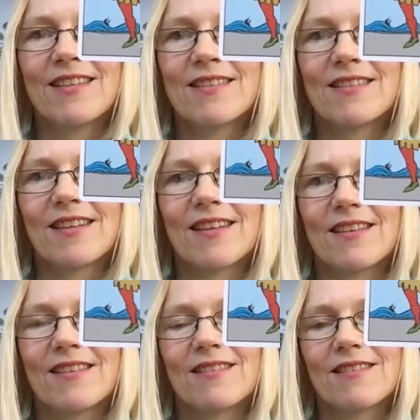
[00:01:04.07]
this
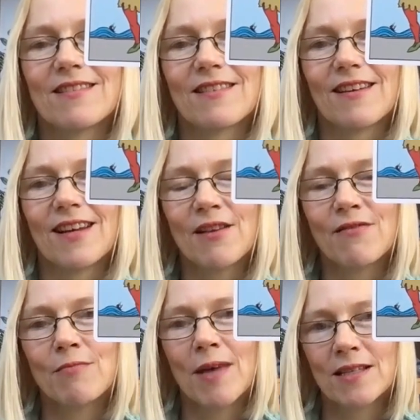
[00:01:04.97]
is kind of
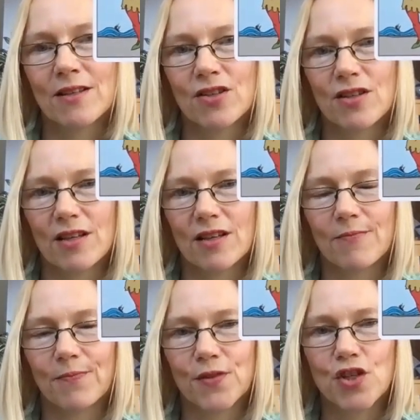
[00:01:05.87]
a message
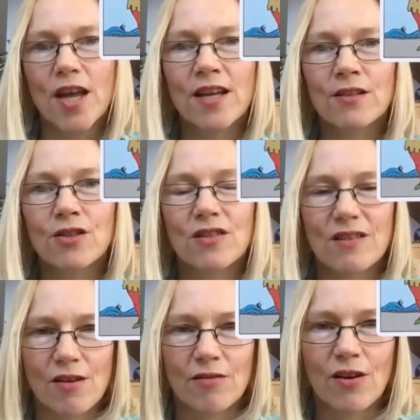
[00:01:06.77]
that change is
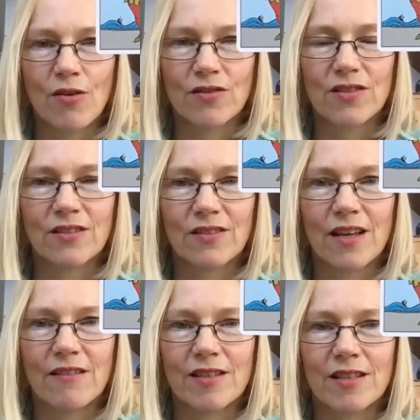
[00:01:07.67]
the only constant
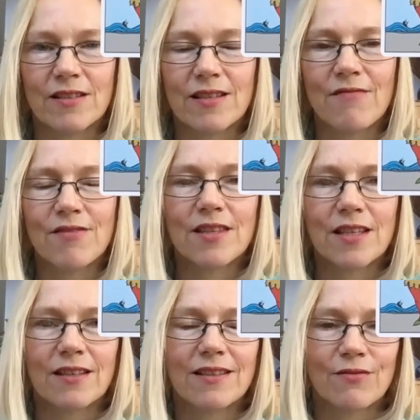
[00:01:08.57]
there is.
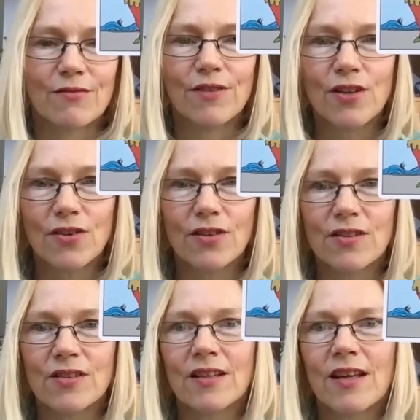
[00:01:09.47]
Everything is in
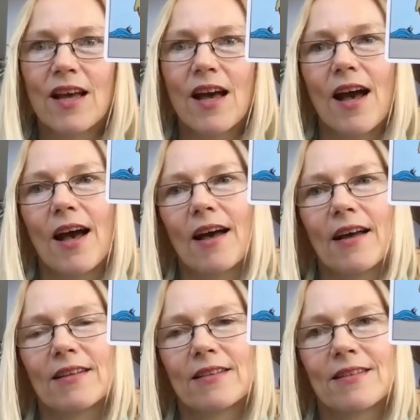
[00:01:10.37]
flux,
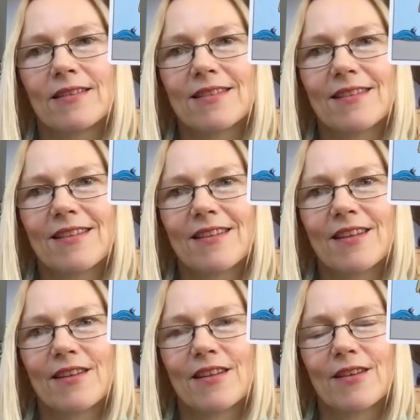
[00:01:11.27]
and
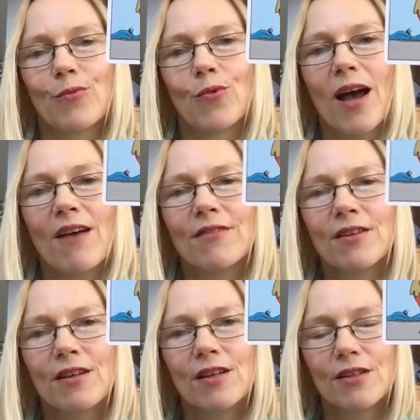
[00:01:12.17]
that
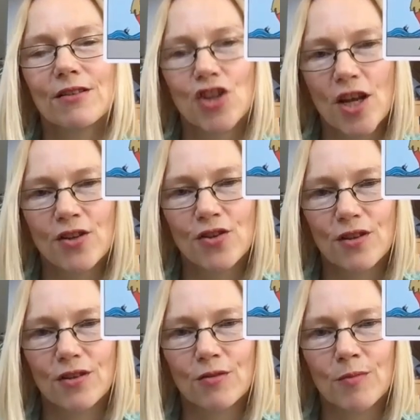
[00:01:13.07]
whatever change
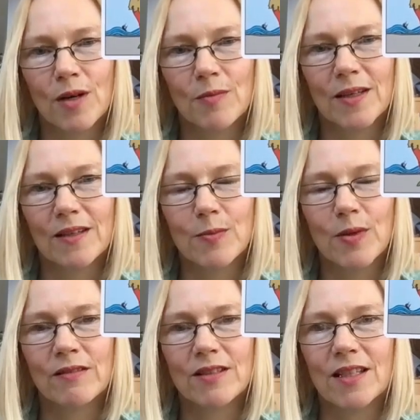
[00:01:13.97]
that you might be
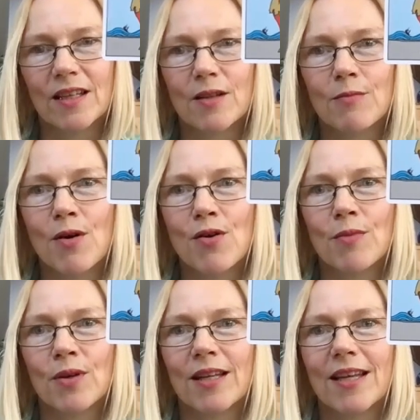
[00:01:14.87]
experiencing at the
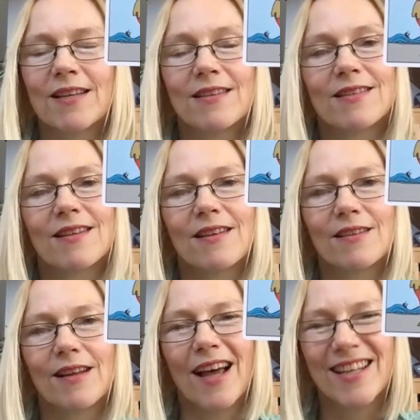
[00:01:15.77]
moment is
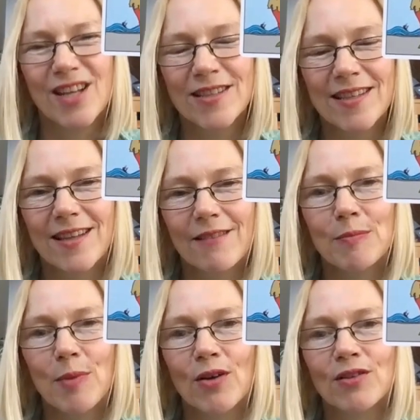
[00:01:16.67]
a necessary
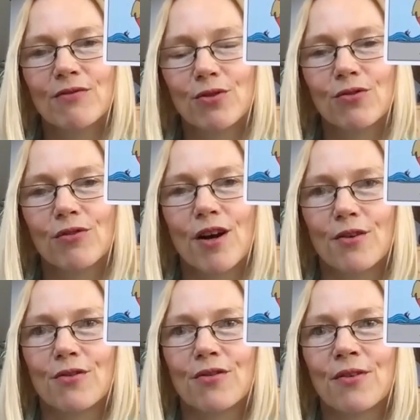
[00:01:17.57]
part of your
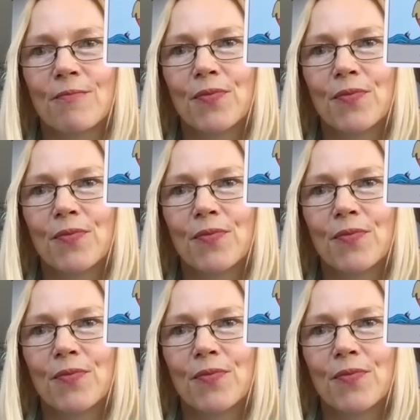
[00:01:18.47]
growth.